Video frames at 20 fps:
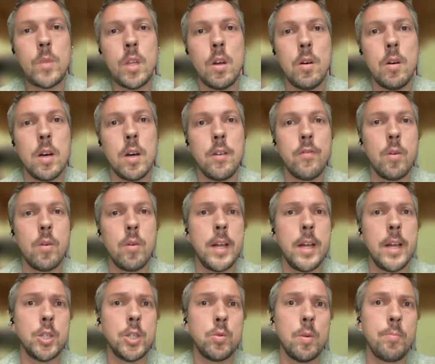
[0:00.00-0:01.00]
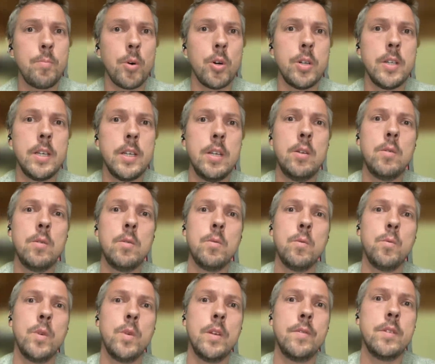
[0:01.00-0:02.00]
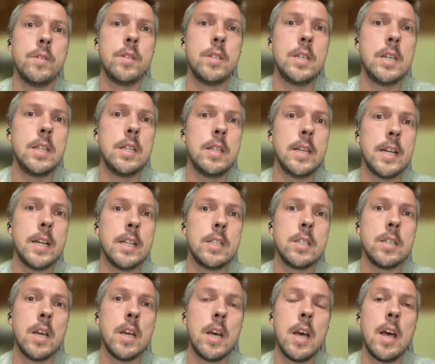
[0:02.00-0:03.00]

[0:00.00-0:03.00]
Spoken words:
From latest reporting, we've seen that